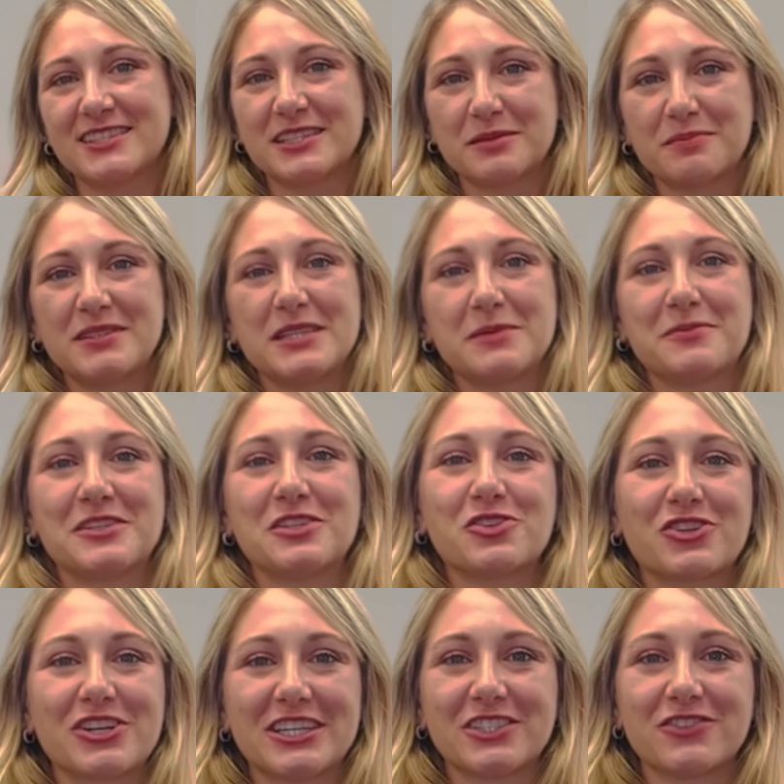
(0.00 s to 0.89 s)
some tips
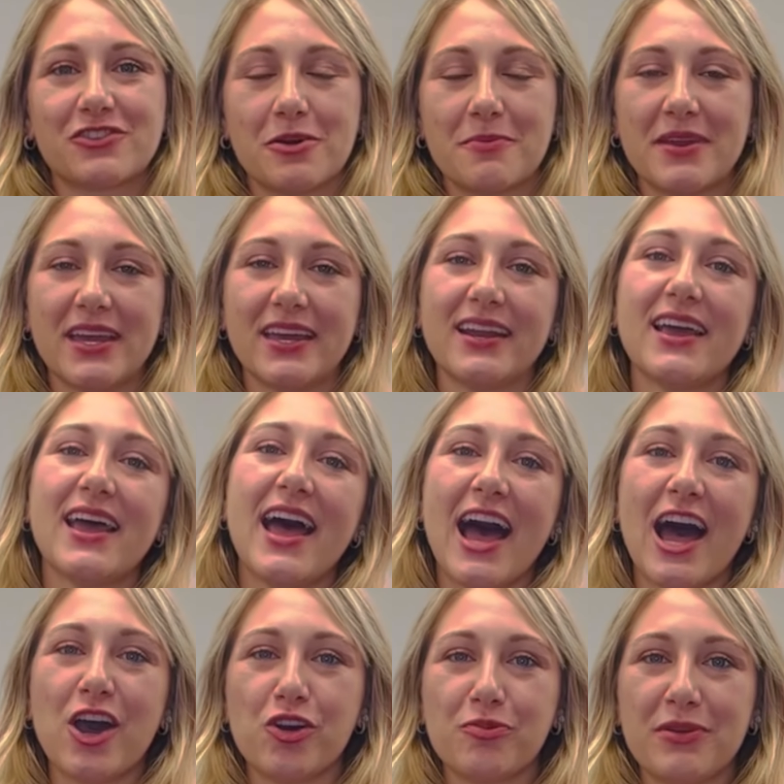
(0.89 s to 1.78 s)
and tricks from it.
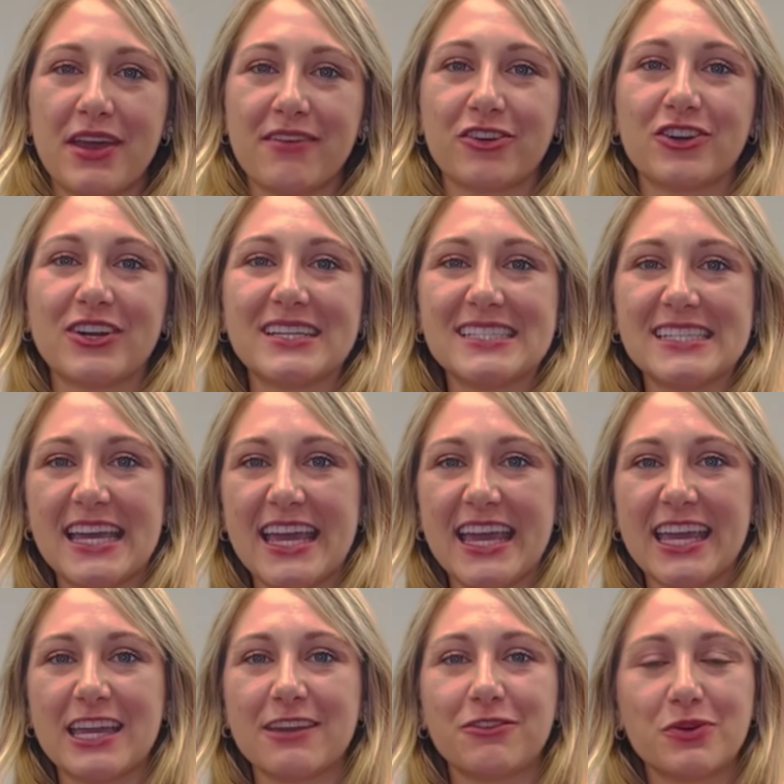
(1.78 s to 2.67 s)
I hope you have a great
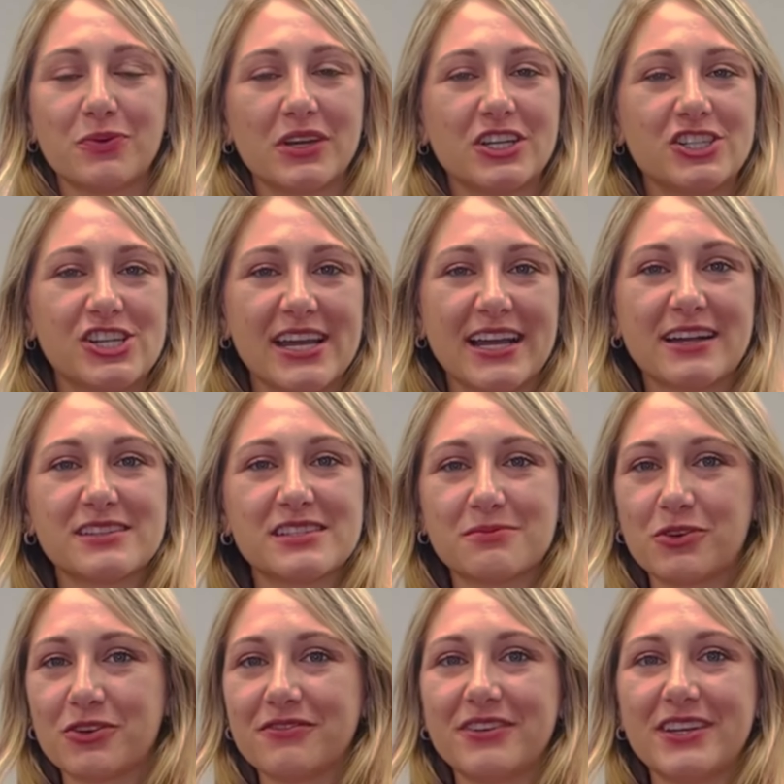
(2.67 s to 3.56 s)
day. If you want to check out
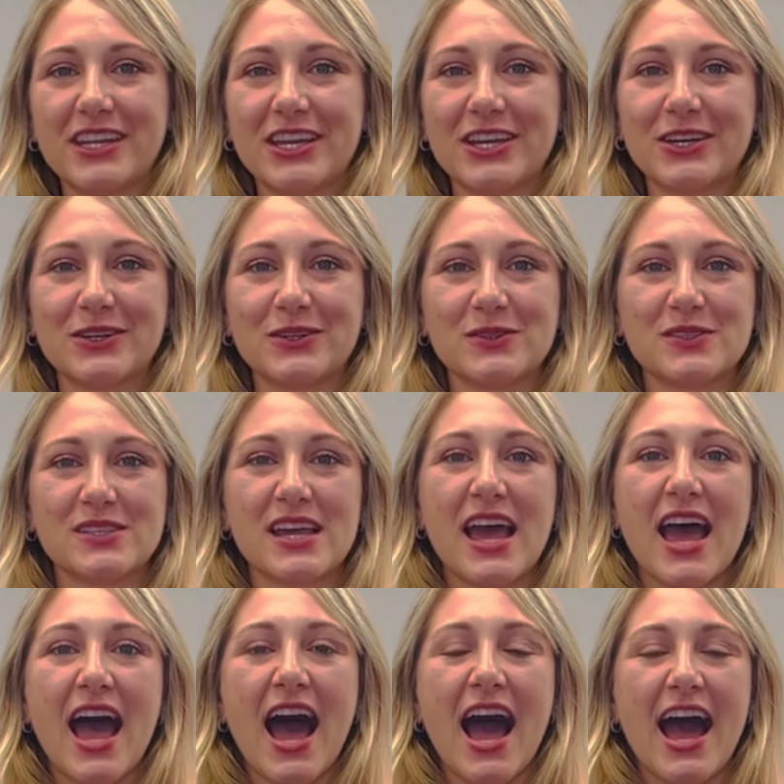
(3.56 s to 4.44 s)
some more videos,
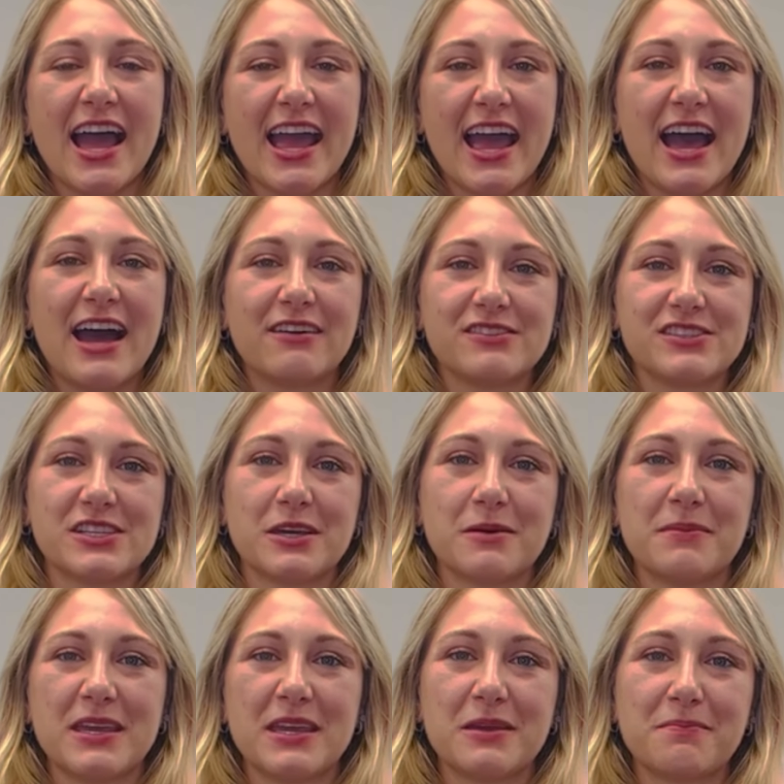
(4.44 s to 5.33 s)
I have
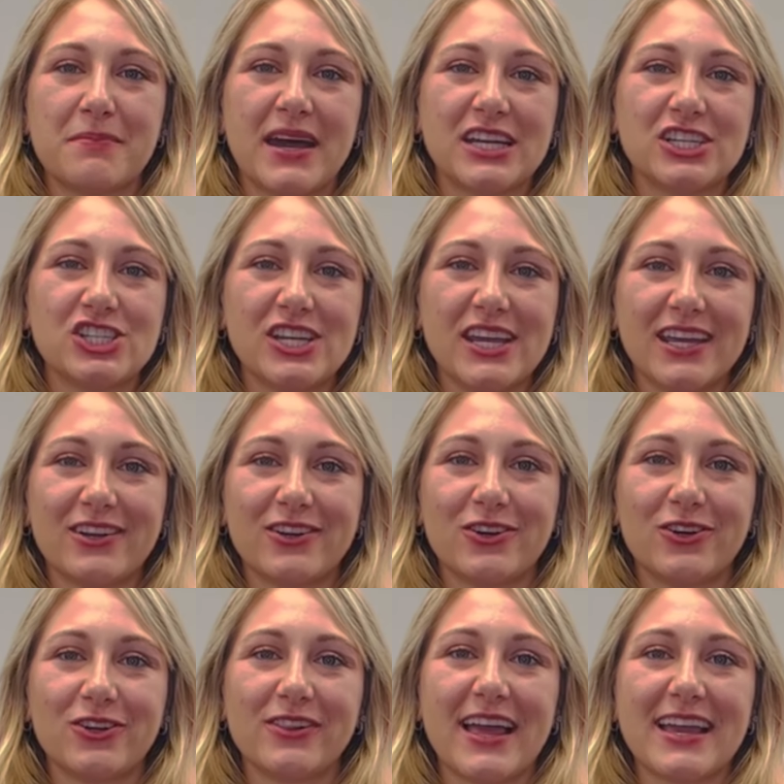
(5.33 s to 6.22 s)
some in my
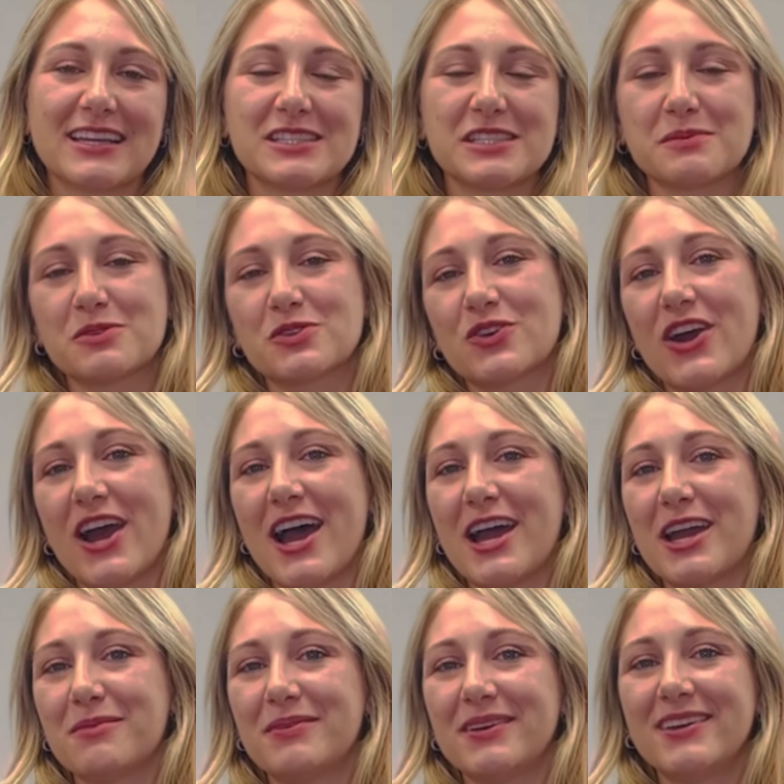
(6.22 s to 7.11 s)
channel. Like and
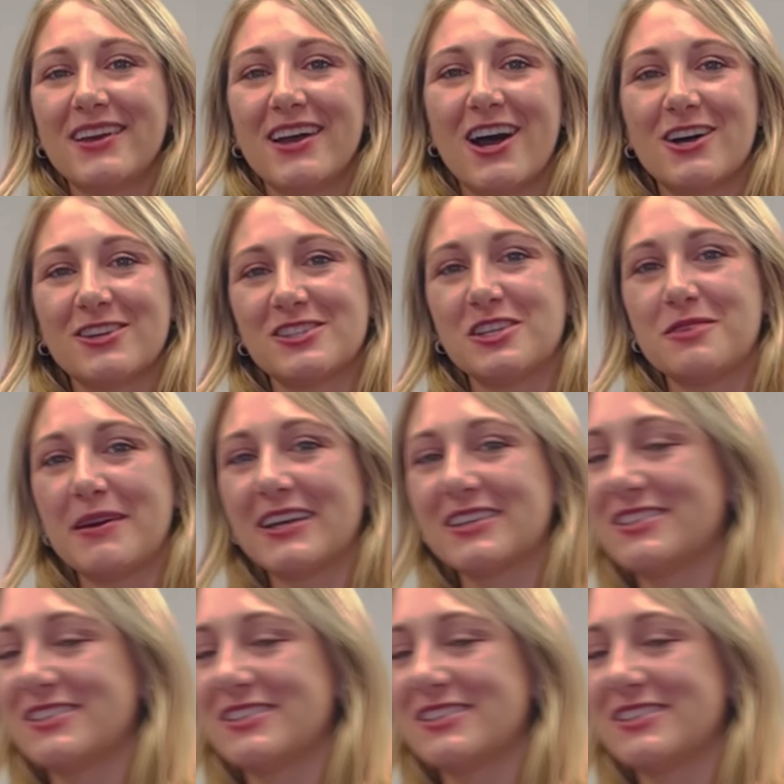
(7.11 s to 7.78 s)
subscribe. I'll see you back